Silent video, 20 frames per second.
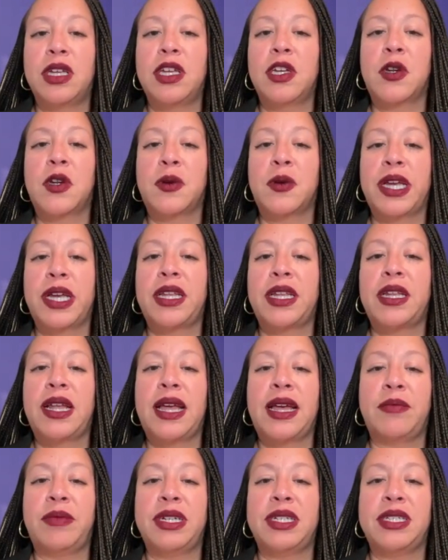created
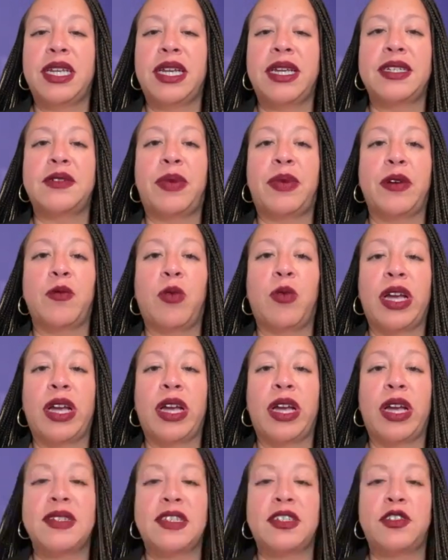and maintained by white
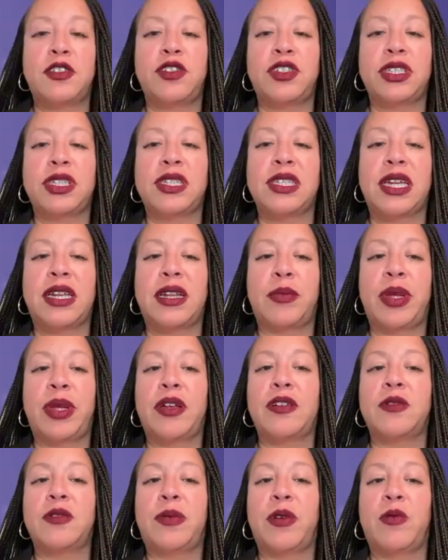institutions and
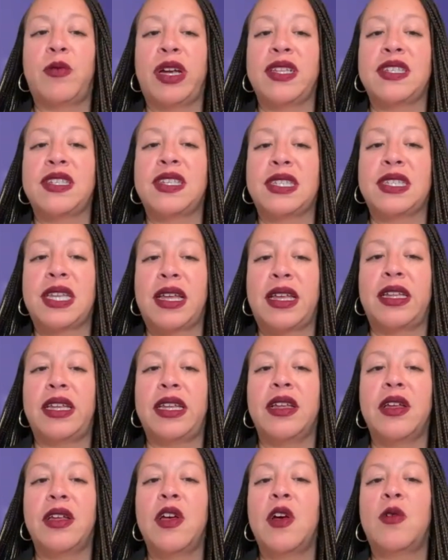upheld by white society,